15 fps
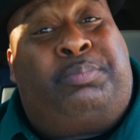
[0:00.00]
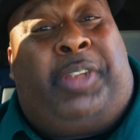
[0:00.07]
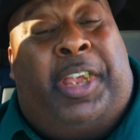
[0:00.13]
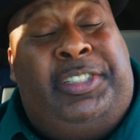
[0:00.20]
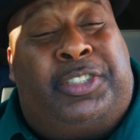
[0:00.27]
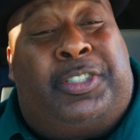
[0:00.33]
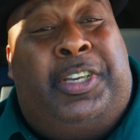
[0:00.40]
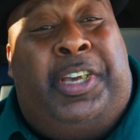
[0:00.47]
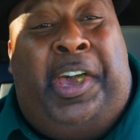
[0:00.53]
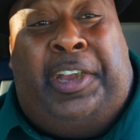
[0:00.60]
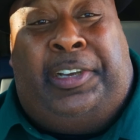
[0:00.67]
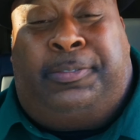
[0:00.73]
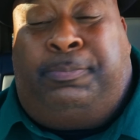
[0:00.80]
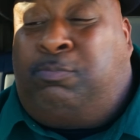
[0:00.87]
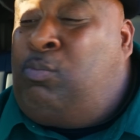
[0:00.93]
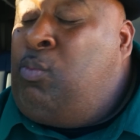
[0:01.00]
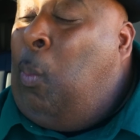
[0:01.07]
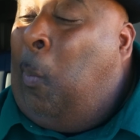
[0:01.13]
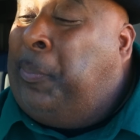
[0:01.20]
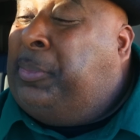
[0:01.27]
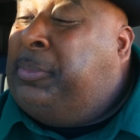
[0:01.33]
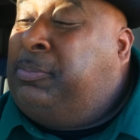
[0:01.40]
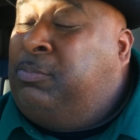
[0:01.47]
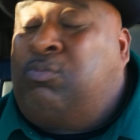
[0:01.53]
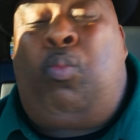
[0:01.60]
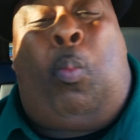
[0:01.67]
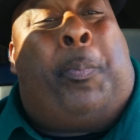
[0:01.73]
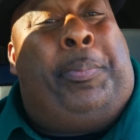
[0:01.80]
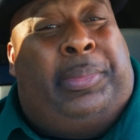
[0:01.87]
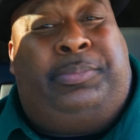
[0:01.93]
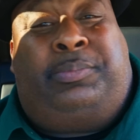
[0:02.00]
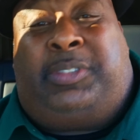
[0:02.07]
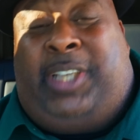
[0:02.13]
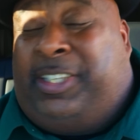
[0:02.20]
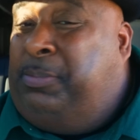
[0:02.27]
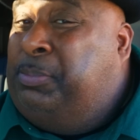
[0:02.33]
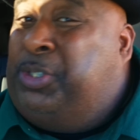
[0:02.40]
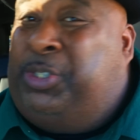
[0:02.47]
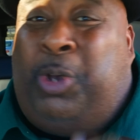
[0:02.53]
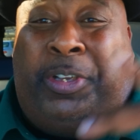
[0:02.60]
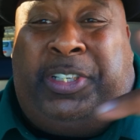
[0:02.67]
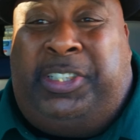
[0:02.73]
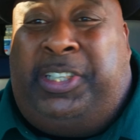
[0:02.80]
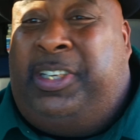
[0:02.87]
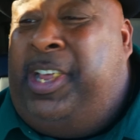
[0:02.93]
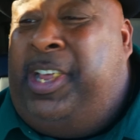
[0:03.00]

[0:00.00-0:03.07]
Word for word: It's good. Got some sausage in